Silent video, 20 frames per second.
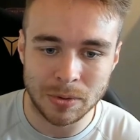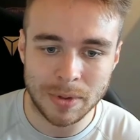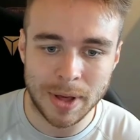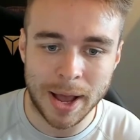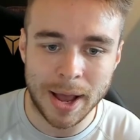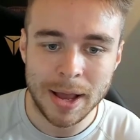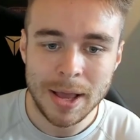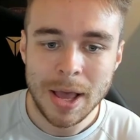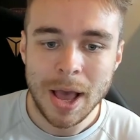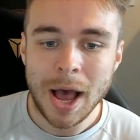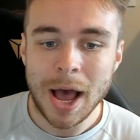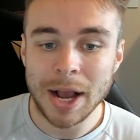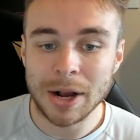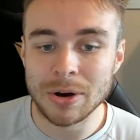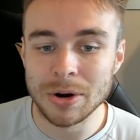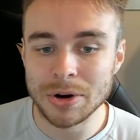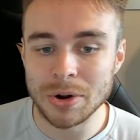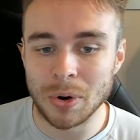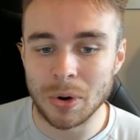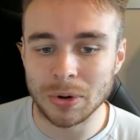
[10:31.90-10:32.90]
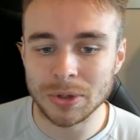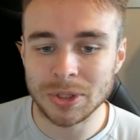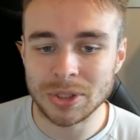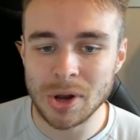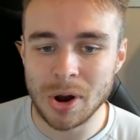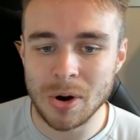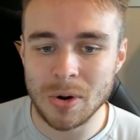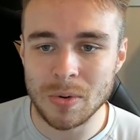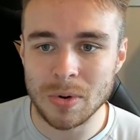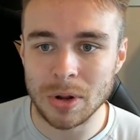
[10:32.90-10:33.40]
that, I could
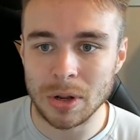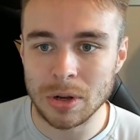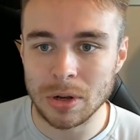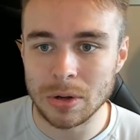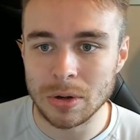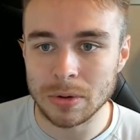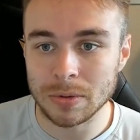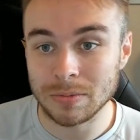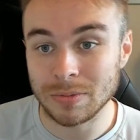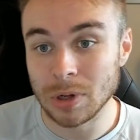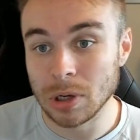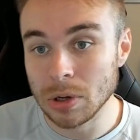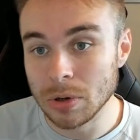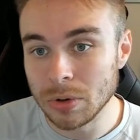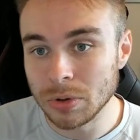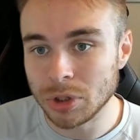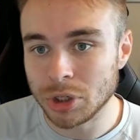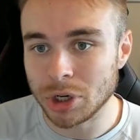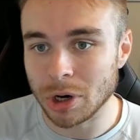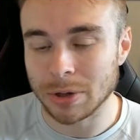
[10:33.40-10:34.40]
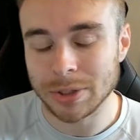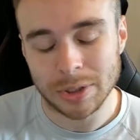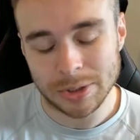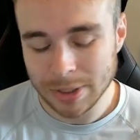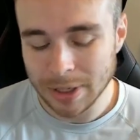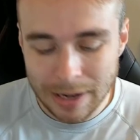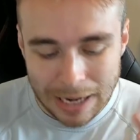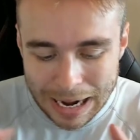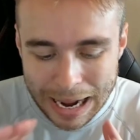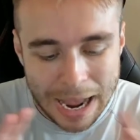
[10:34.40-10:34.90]
also lose Jota, because
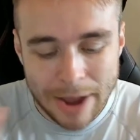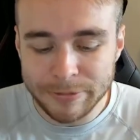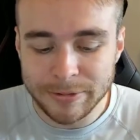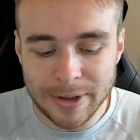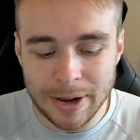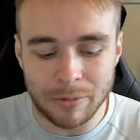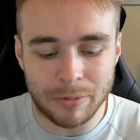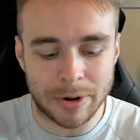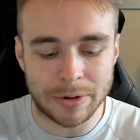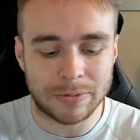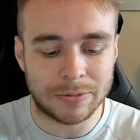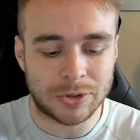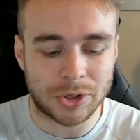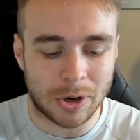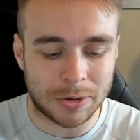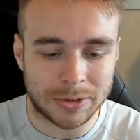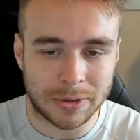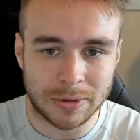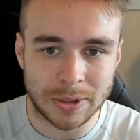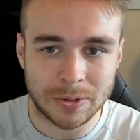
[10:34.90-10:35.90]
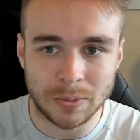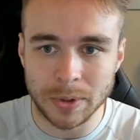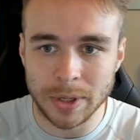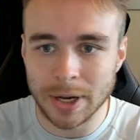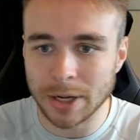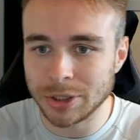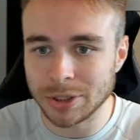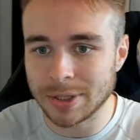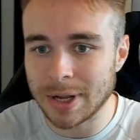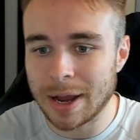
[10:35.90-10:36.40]
I have to get rid of Jota this week.
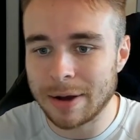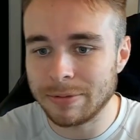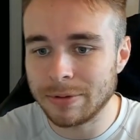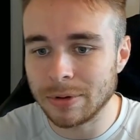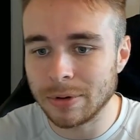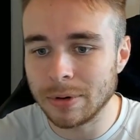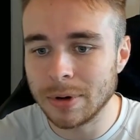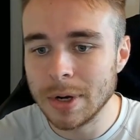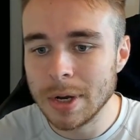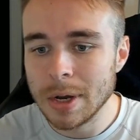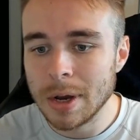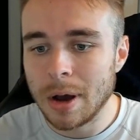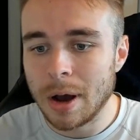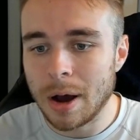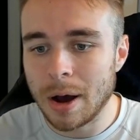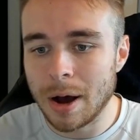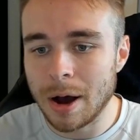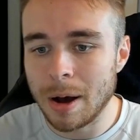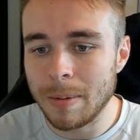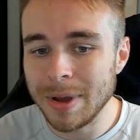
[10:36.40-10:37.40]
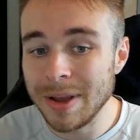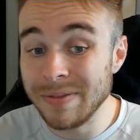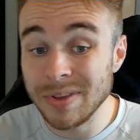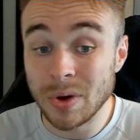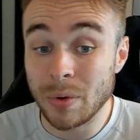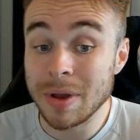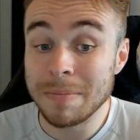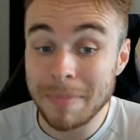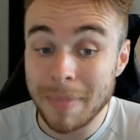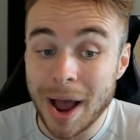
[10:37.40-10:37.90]
I just have to. Even
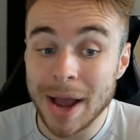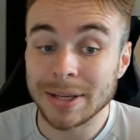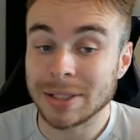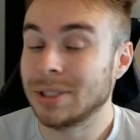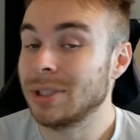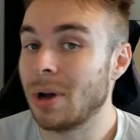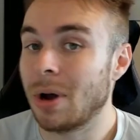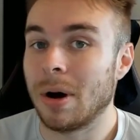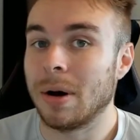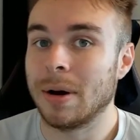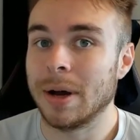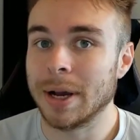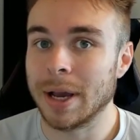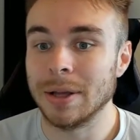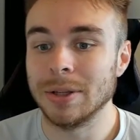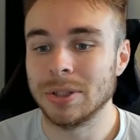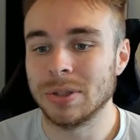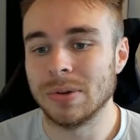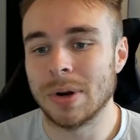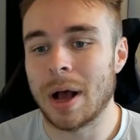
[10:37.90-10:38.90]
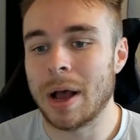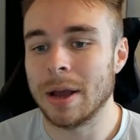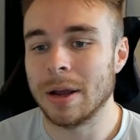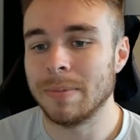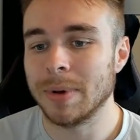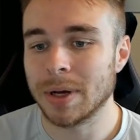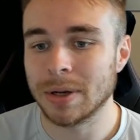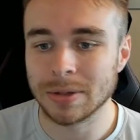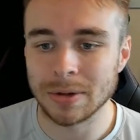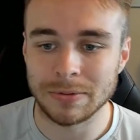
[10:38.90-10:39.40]
though he might start against United,
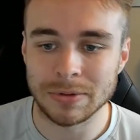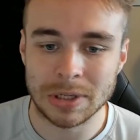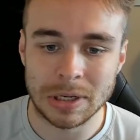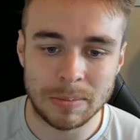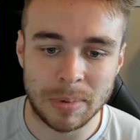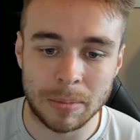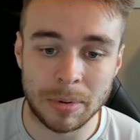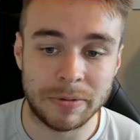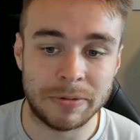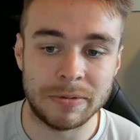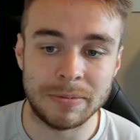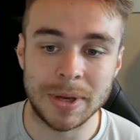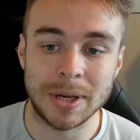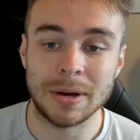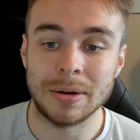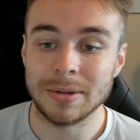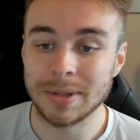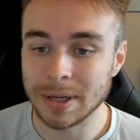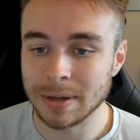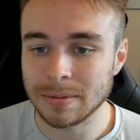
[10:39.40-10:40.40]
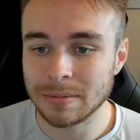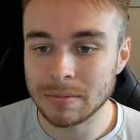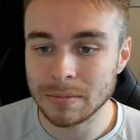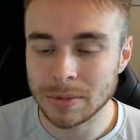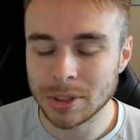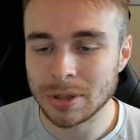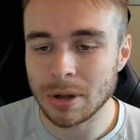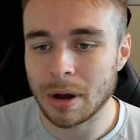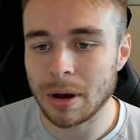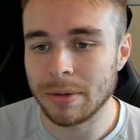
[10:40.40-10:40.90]
because obviously Bobby Firmino did
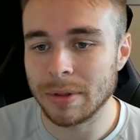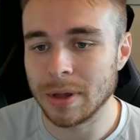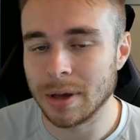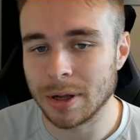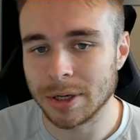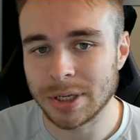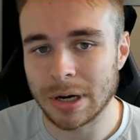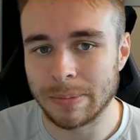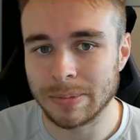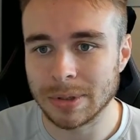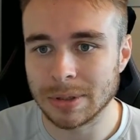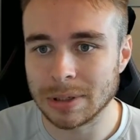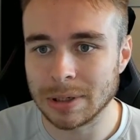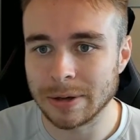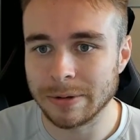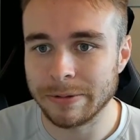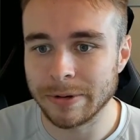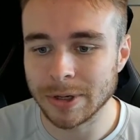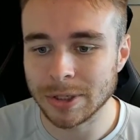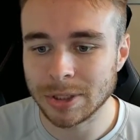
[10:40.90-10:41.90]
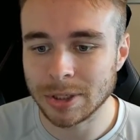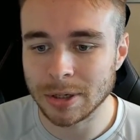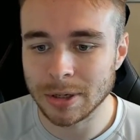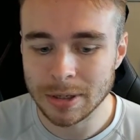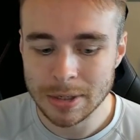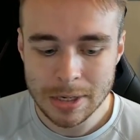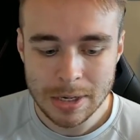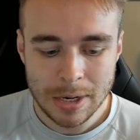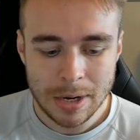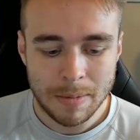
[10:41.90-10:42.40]
start the Champions League fixture.
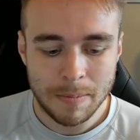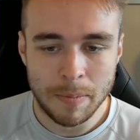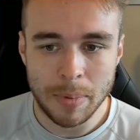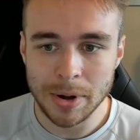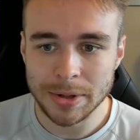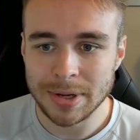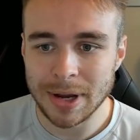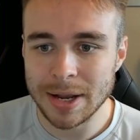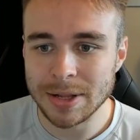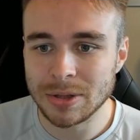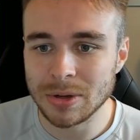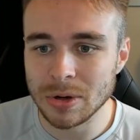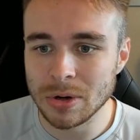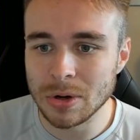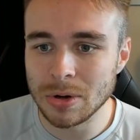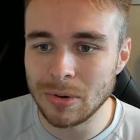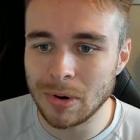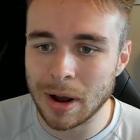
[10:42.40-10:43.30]
But I do,